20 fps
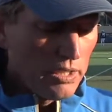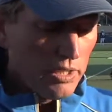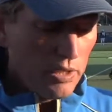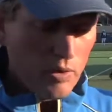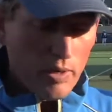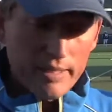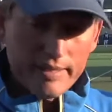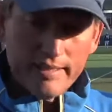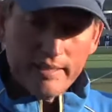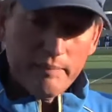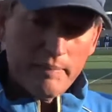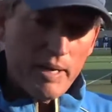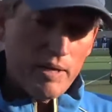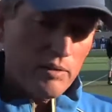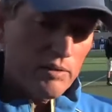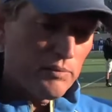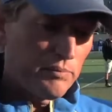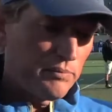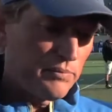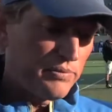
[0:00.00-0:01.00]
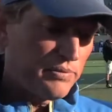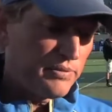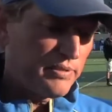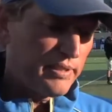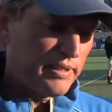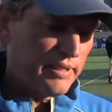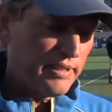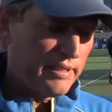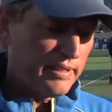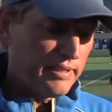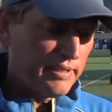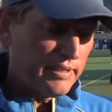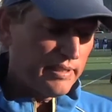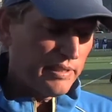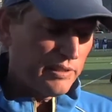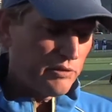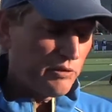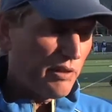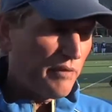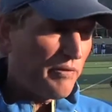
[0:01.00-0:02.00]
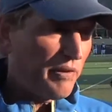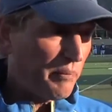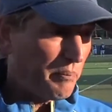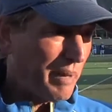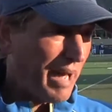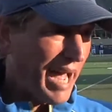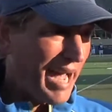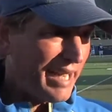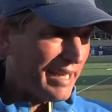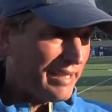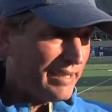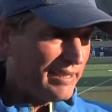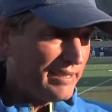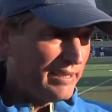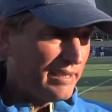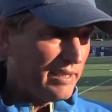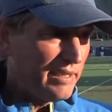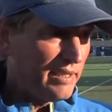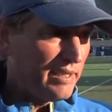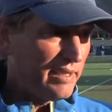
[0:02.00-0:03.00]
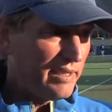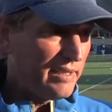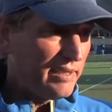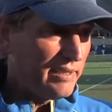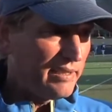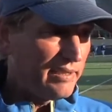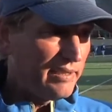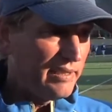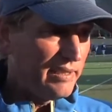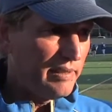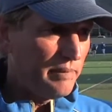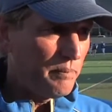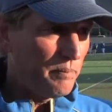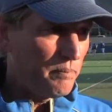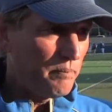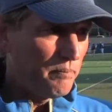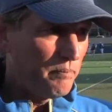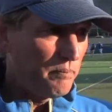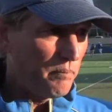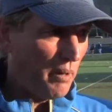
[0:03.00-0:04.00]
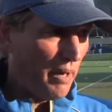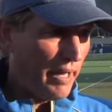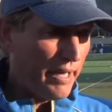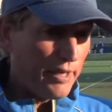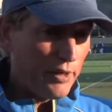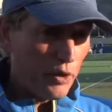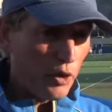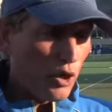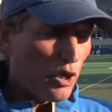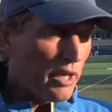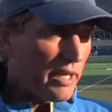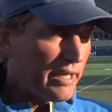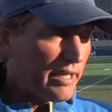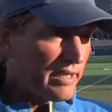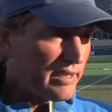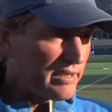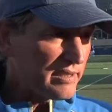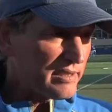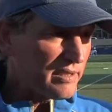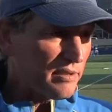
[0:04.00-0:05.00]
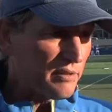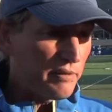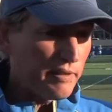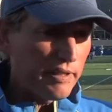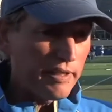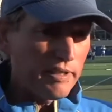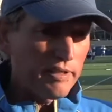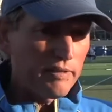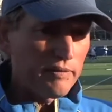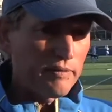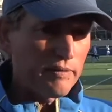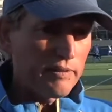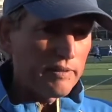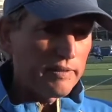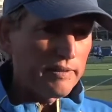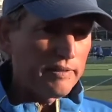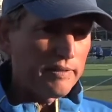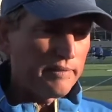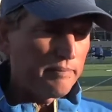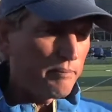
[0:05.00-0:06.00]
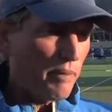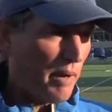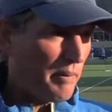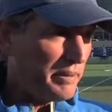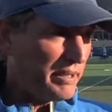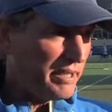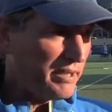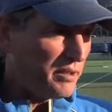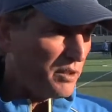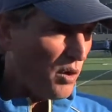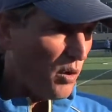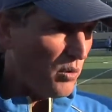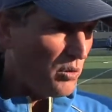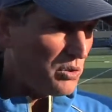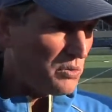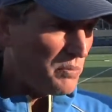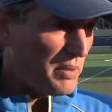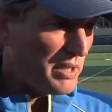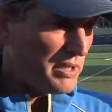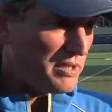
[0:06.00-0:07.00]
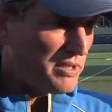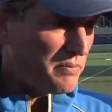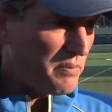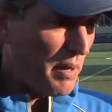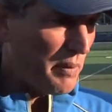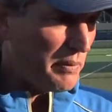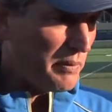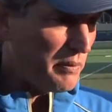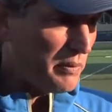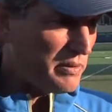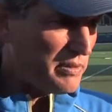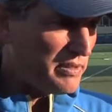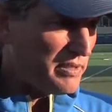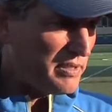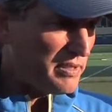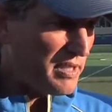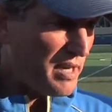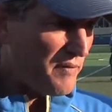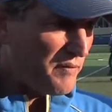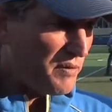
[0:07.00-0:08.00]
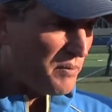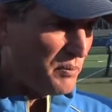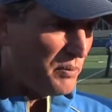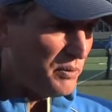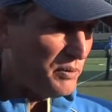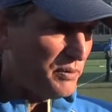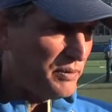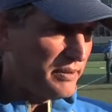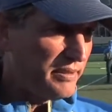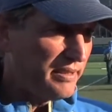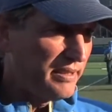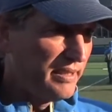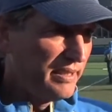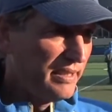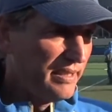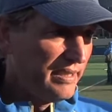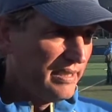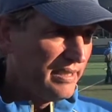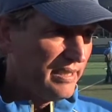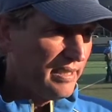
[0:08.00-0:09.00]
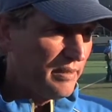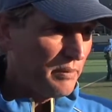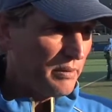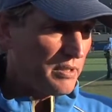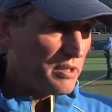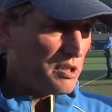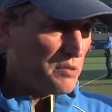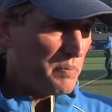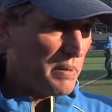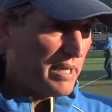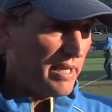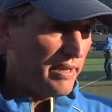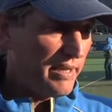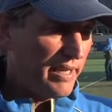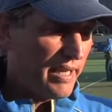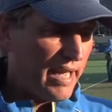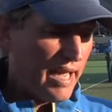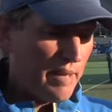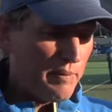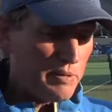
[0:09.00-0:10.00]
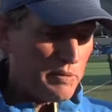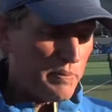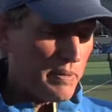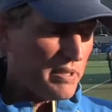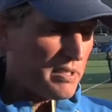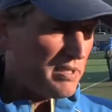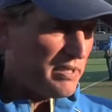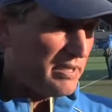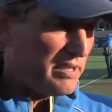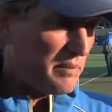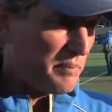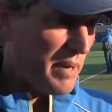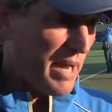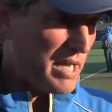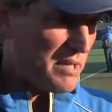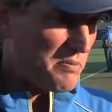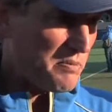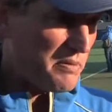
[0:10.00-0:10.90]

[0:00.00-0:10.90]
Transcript: You know, I think Malcolm's uh, a terrific back. Uh, he played early in his career when probably didn't know as much, probably wasn't as comfortable, and uh, with the speed of the game, especially in the pass